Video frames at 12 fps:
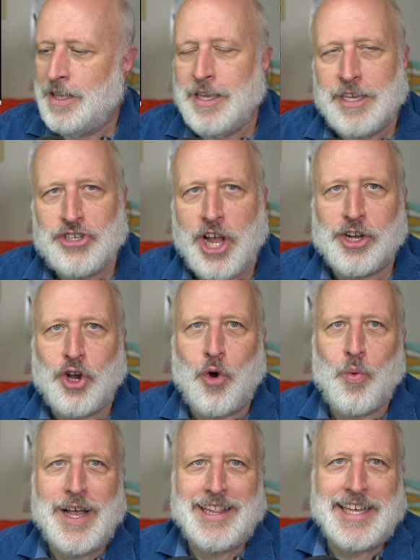Jocko
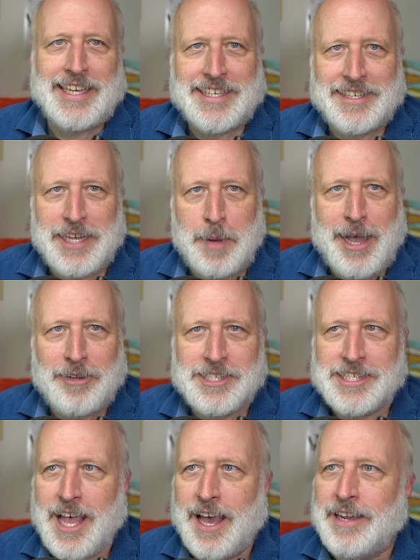Willink about
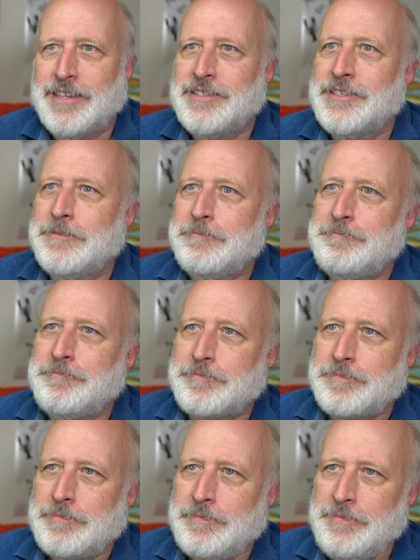sonnets.
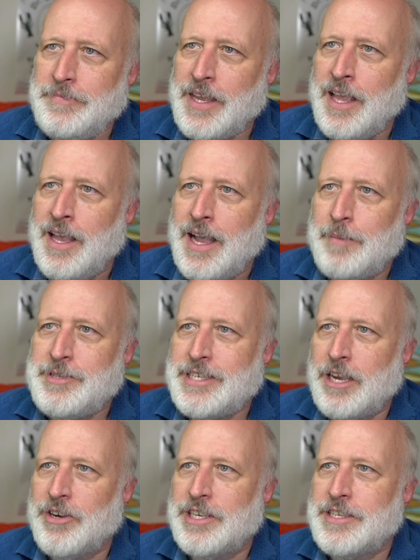I'm
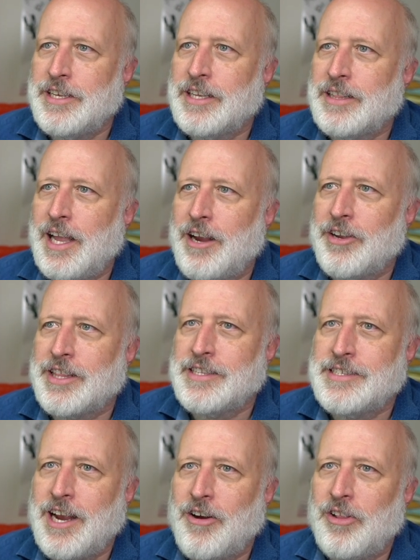serious in declaring that
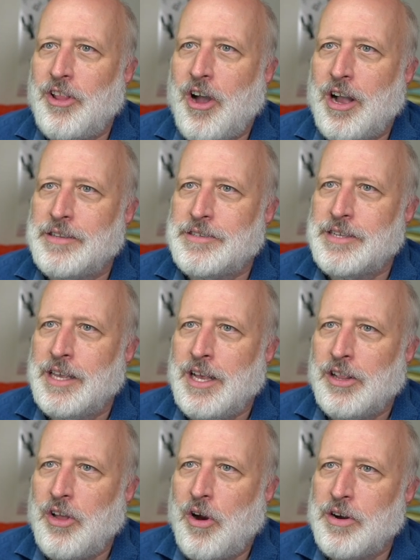Sarah Lawrence,
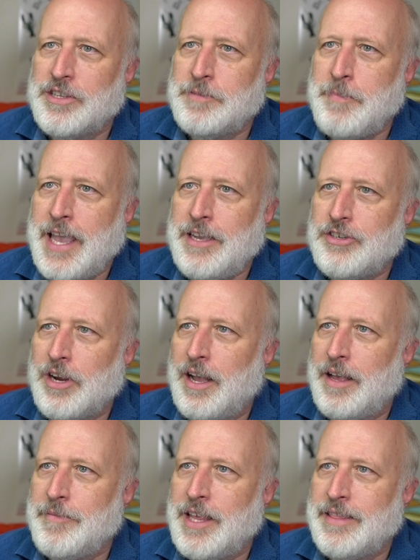Lawrence Major,
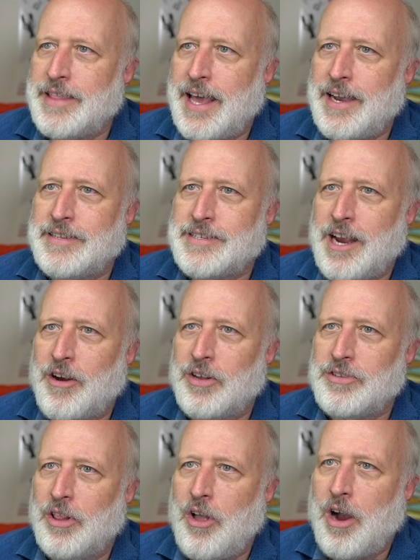uh, that a Sarah
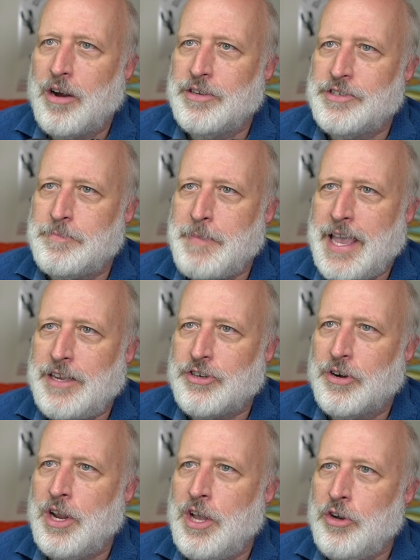Lawrence
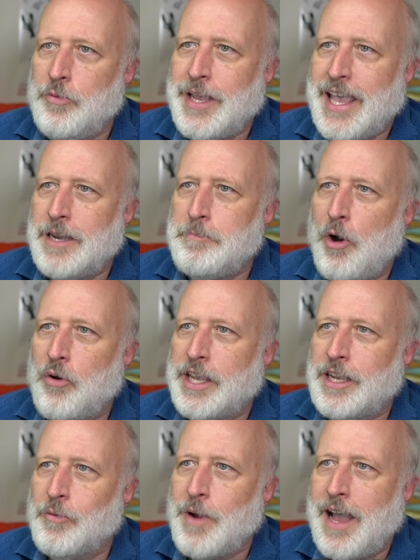Major who began
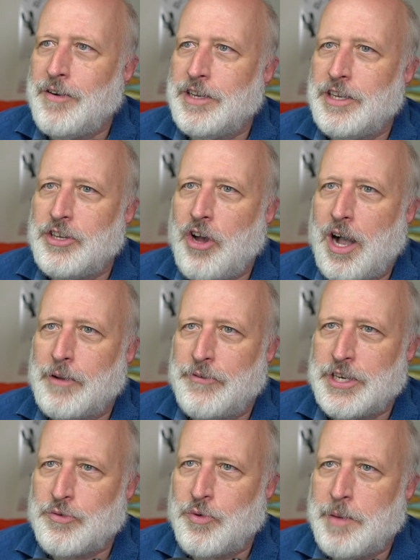poking around in a dogfish with a